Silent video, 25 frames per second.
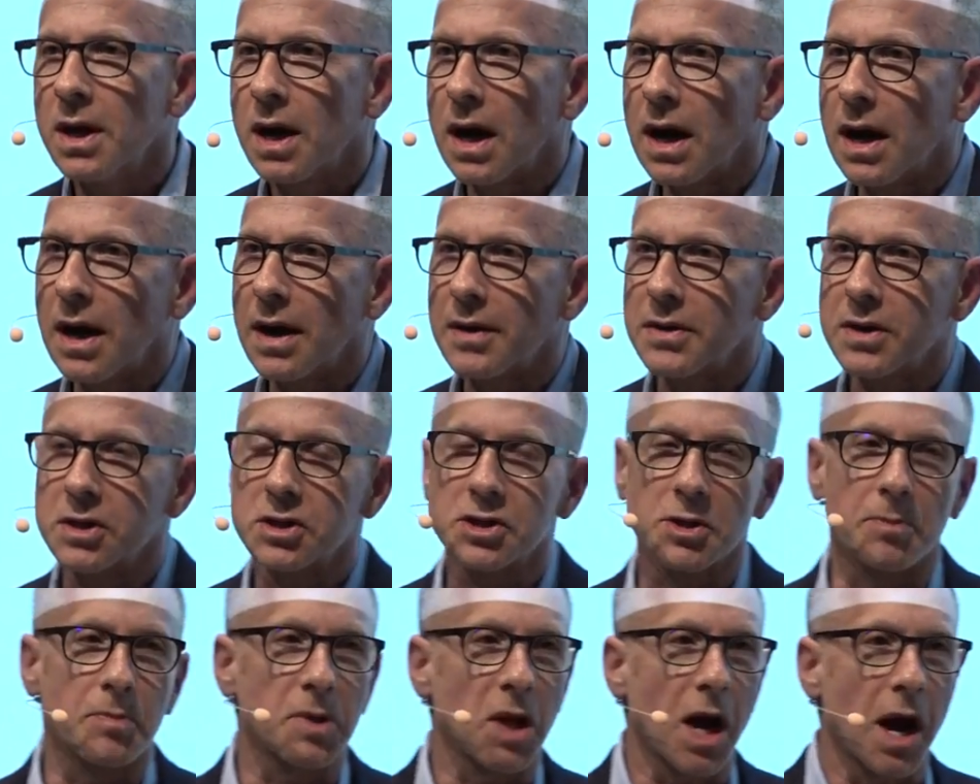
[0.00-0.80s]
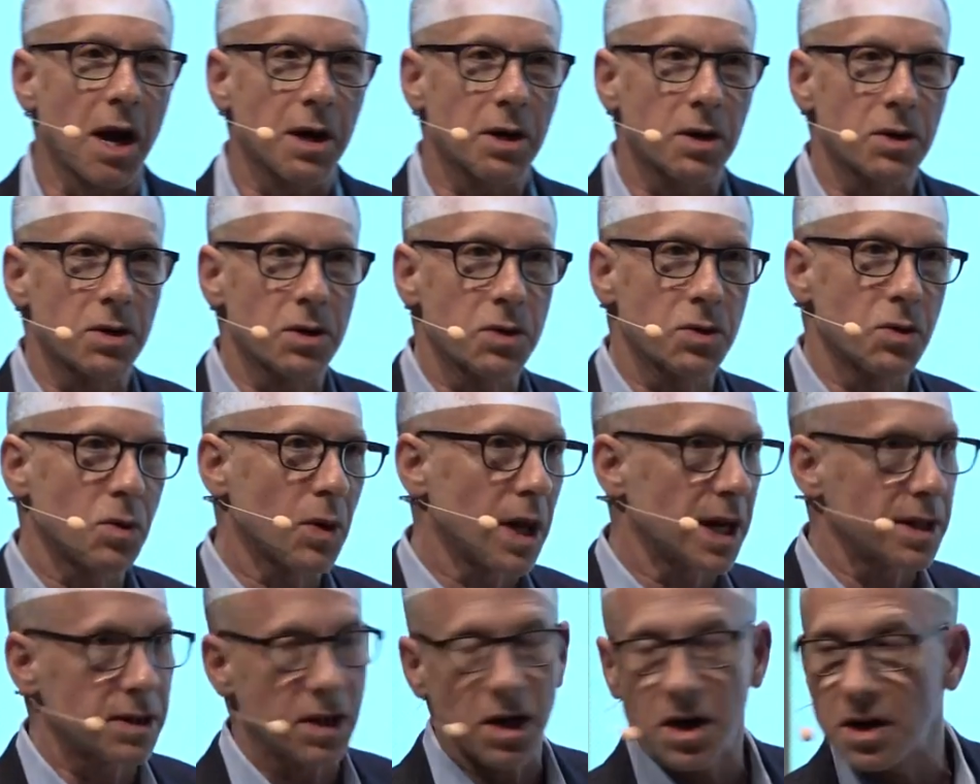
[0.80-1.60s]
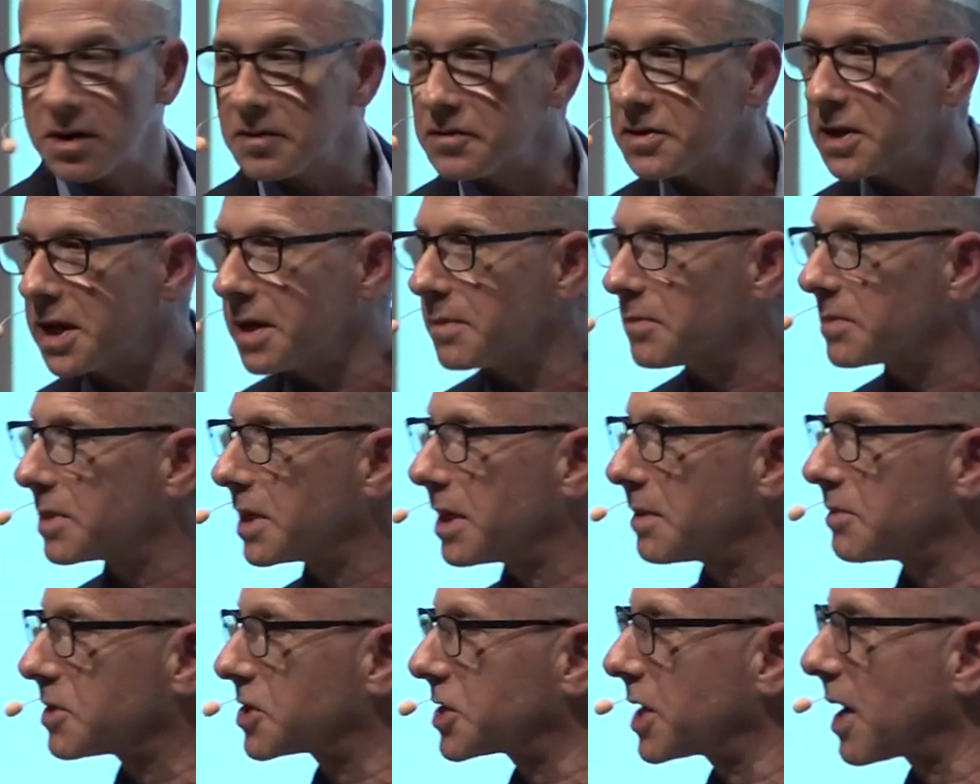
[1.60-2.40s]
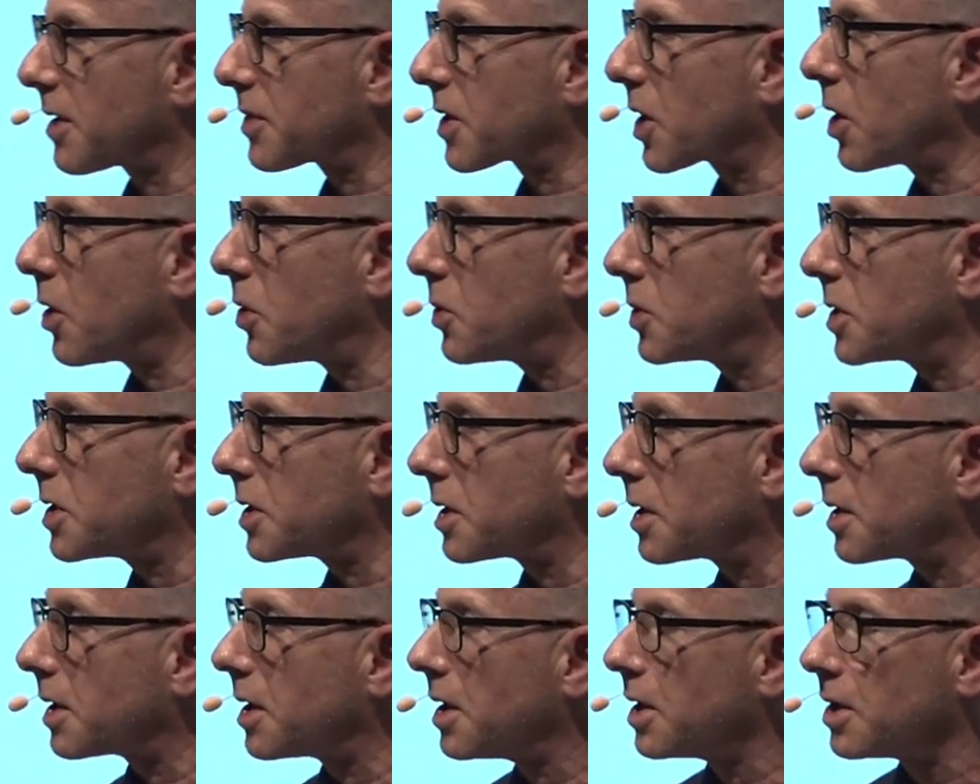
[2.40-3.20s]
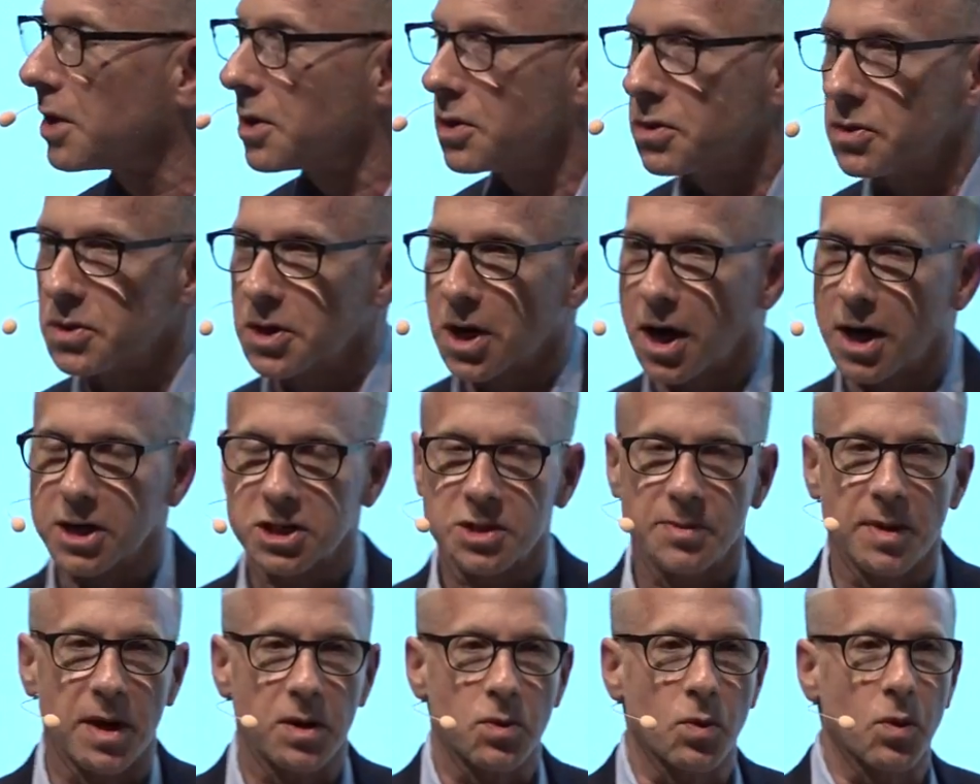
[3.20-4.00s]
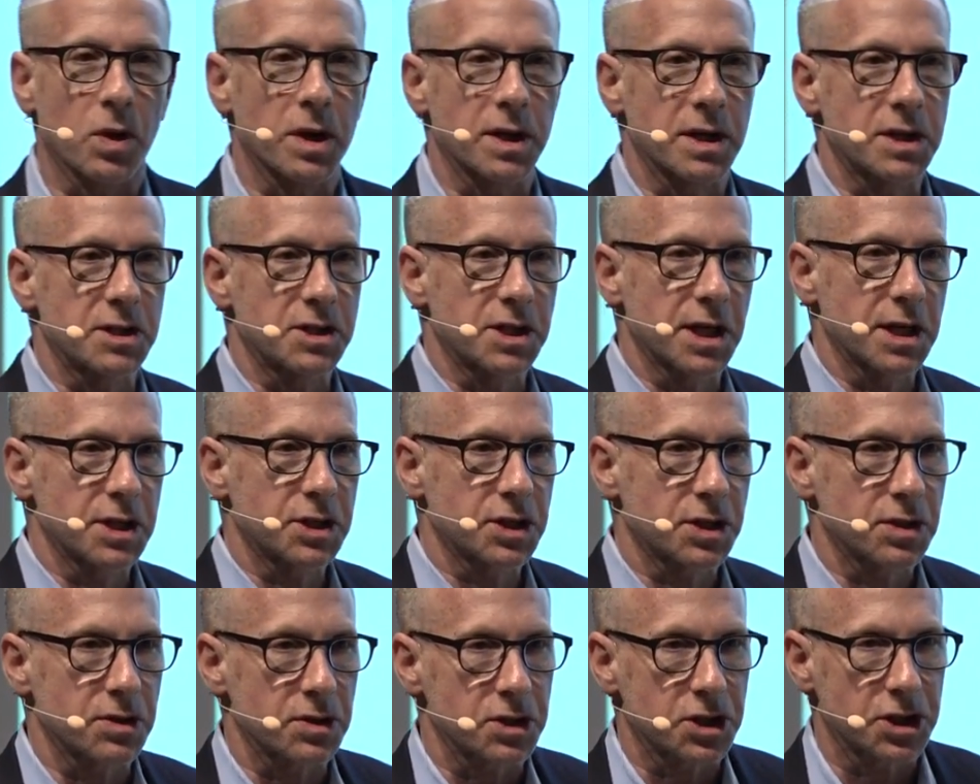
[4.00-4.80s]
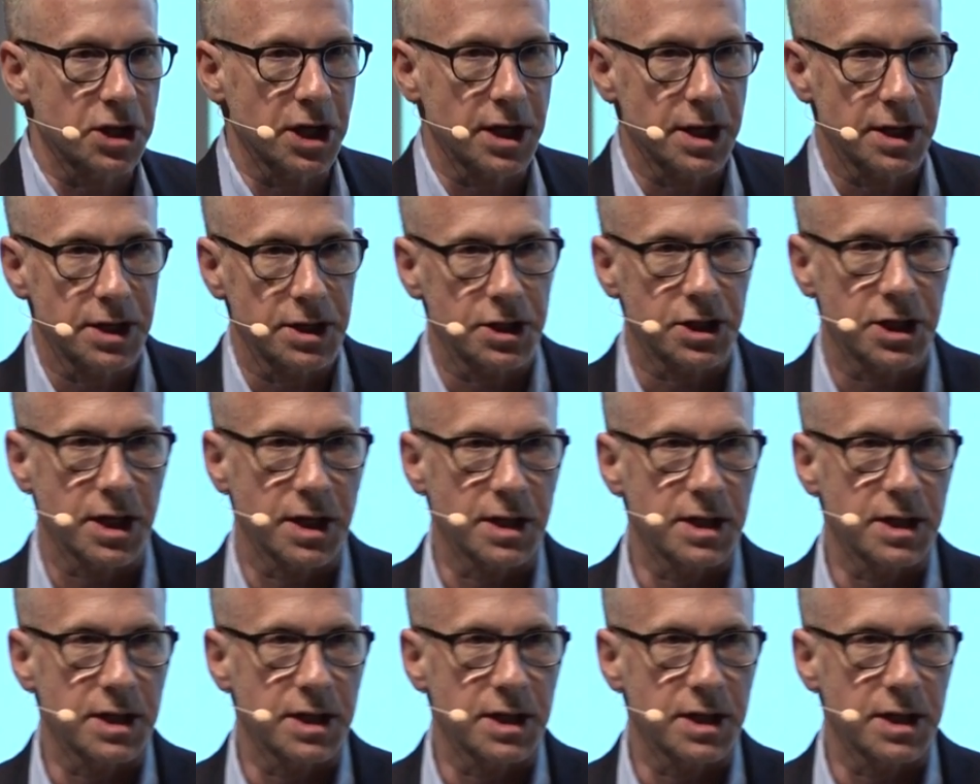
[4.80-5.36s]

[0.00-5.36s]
Uh, there's a blogger who I love named, named Seth Godin who talks about organizational change.